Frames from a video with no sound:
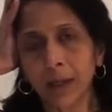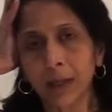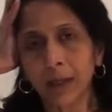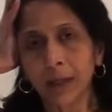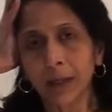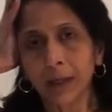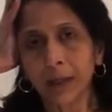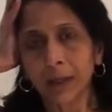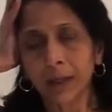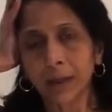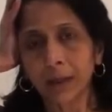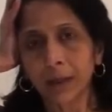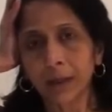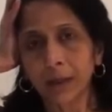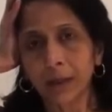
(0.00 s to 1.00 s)

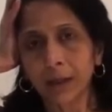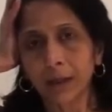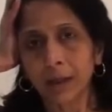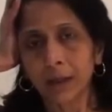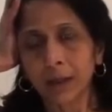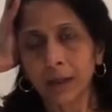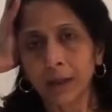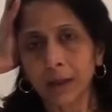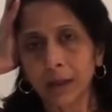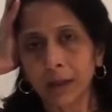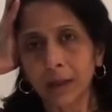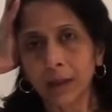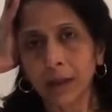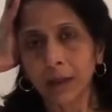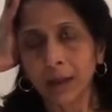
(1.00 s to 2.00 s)

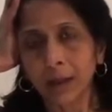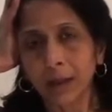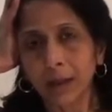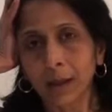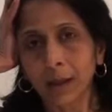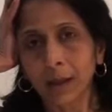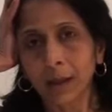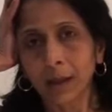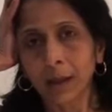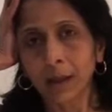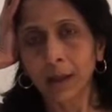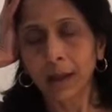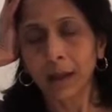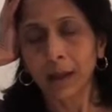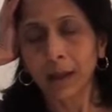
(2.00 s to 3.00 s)

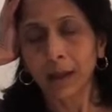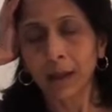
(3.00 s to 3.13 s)
(no one is talking)